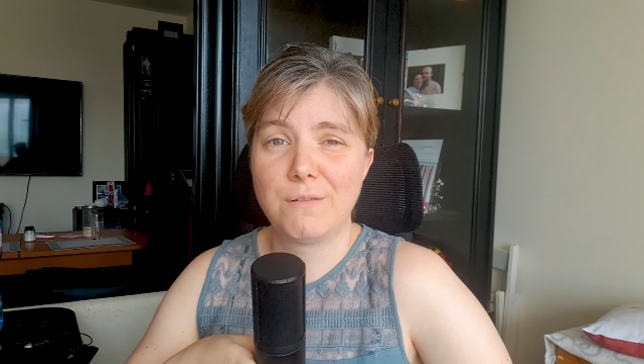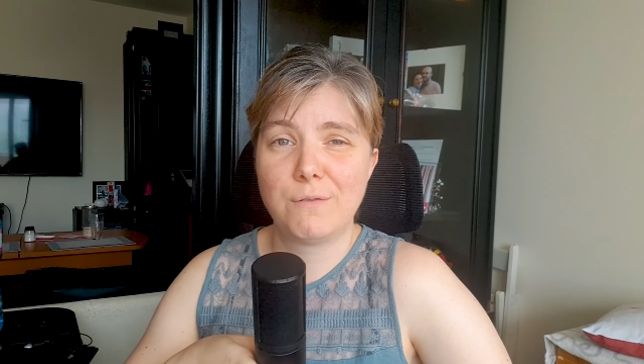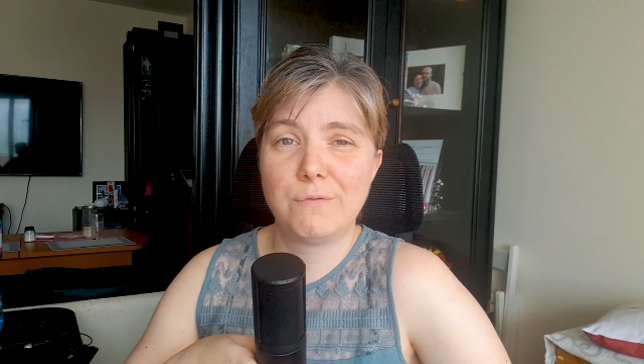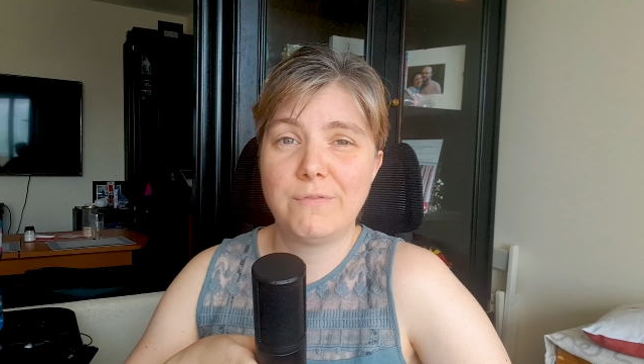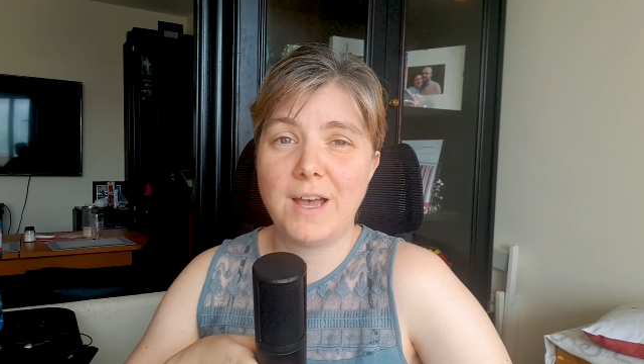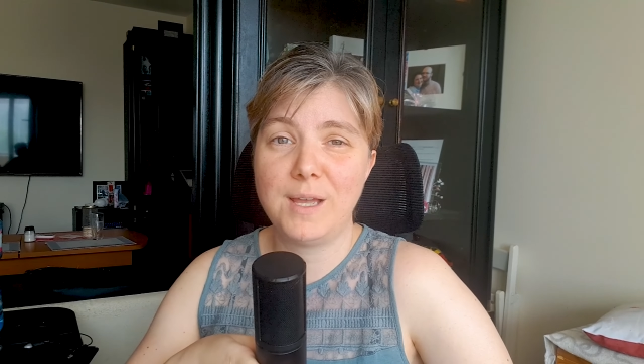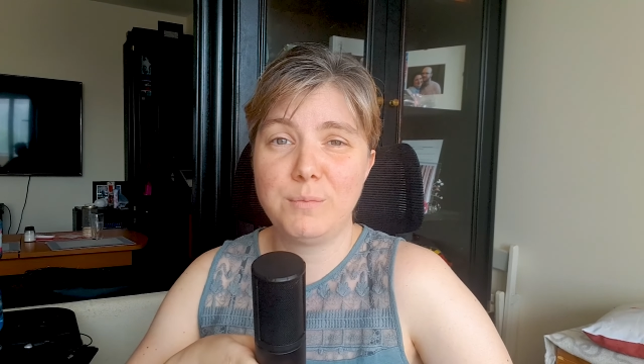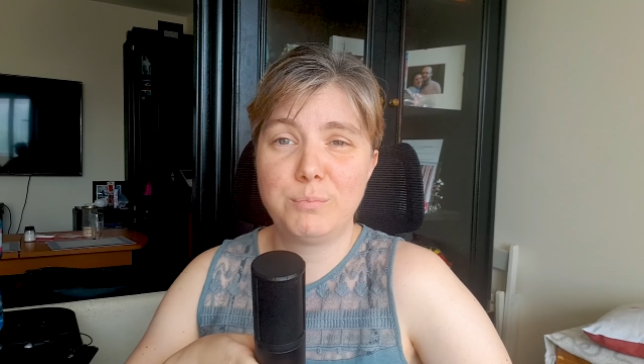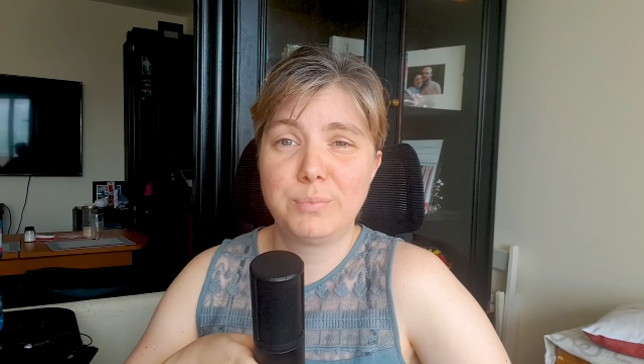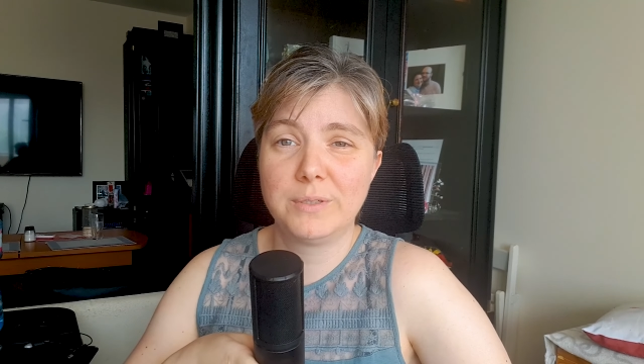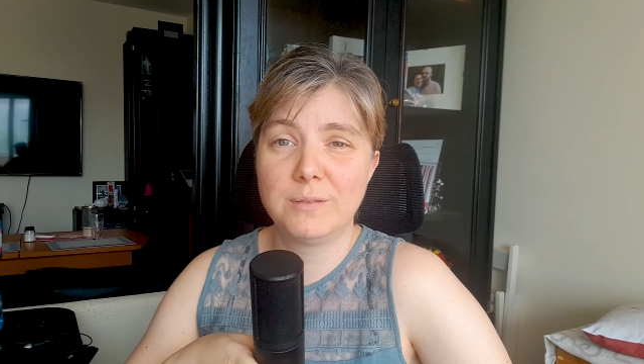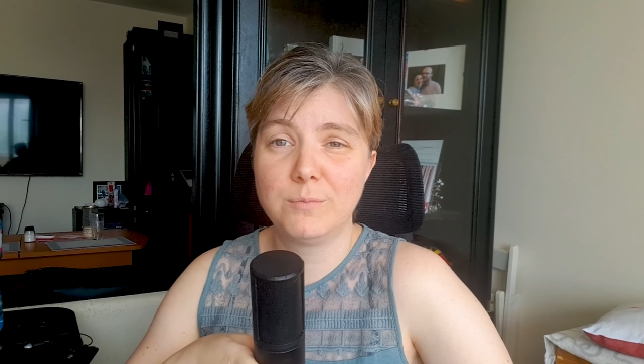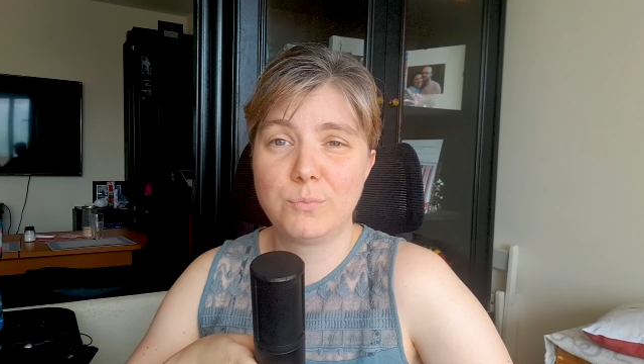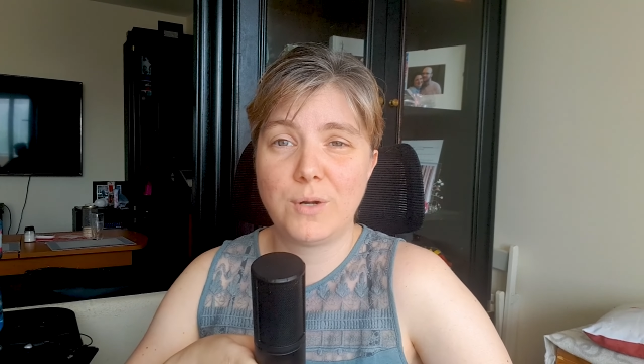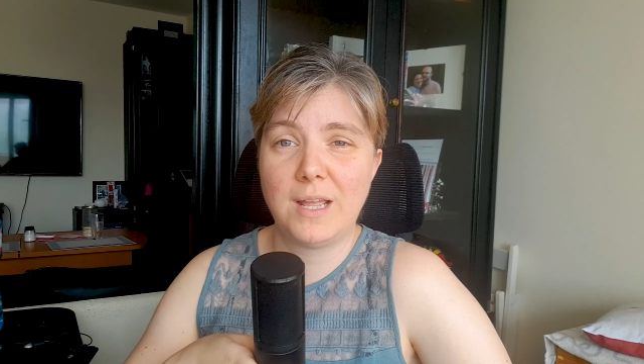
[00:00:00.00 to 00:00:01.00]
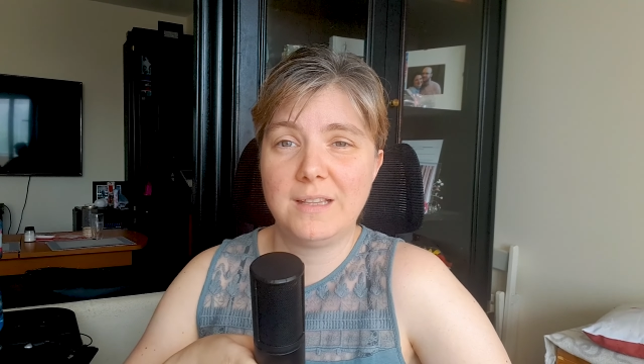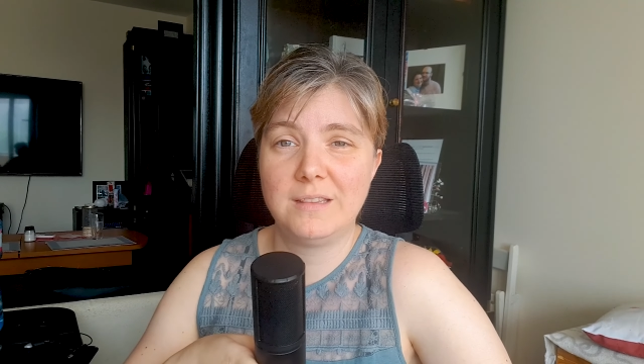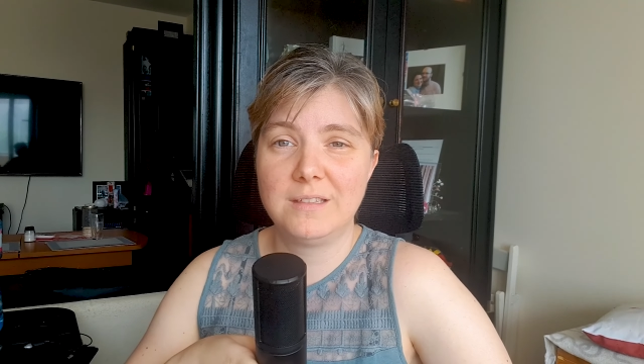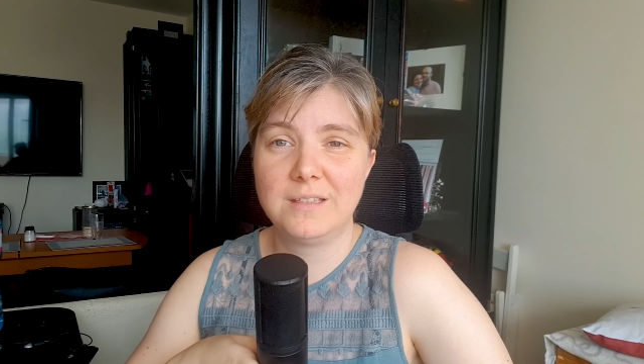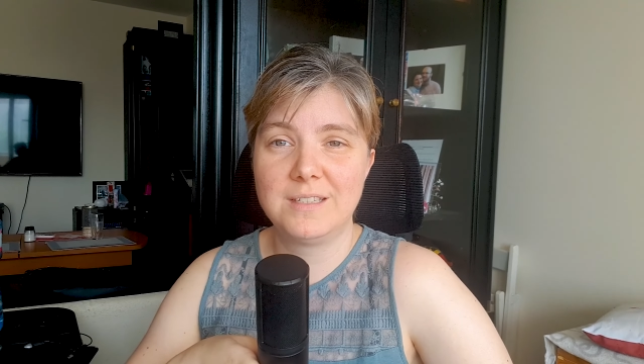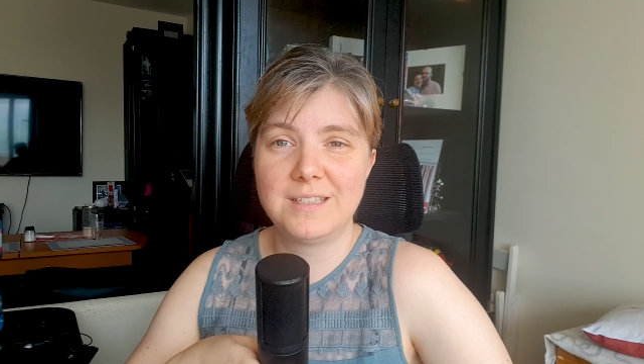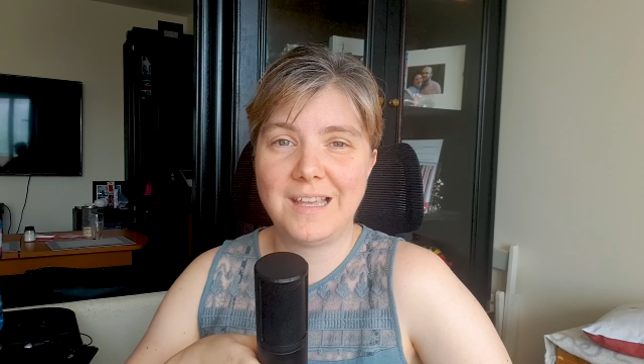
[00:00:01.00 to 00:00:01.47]
Vibe
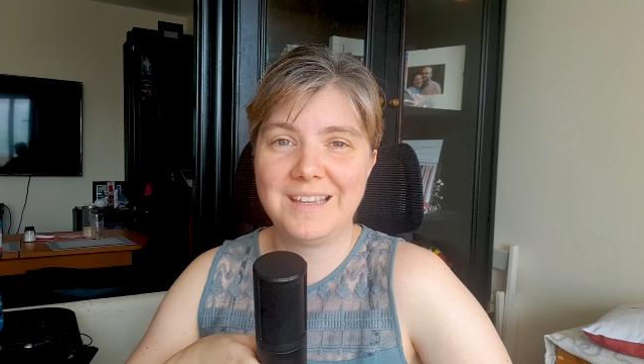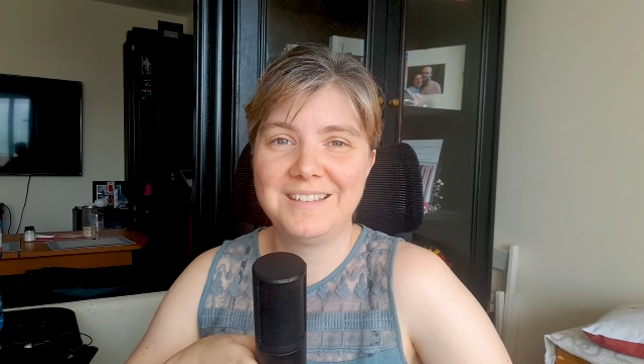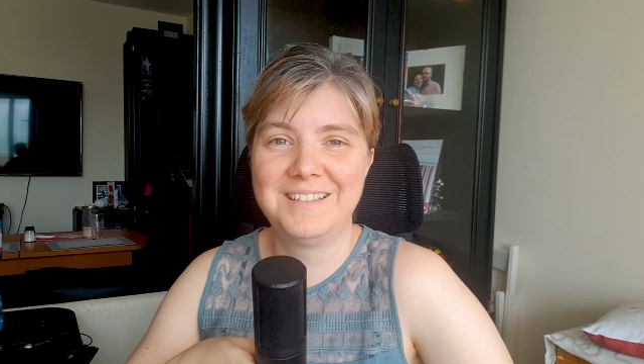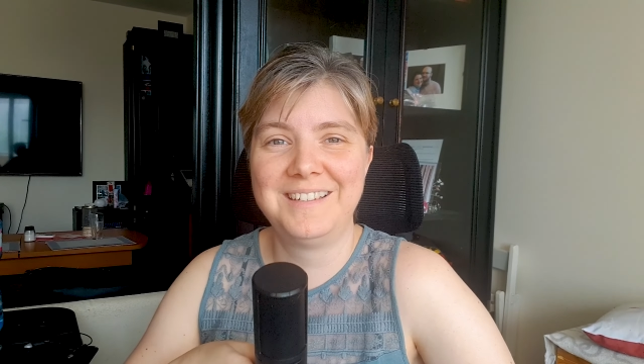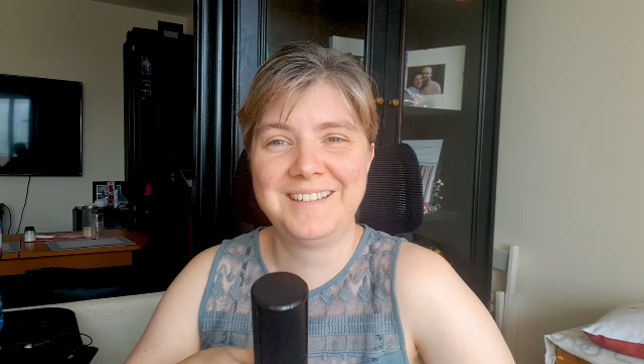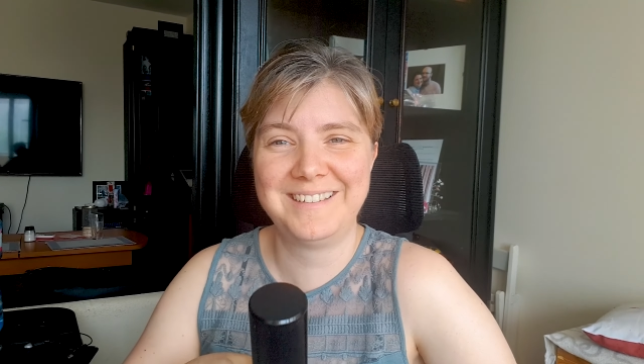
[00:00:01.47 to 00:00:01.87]
brand design?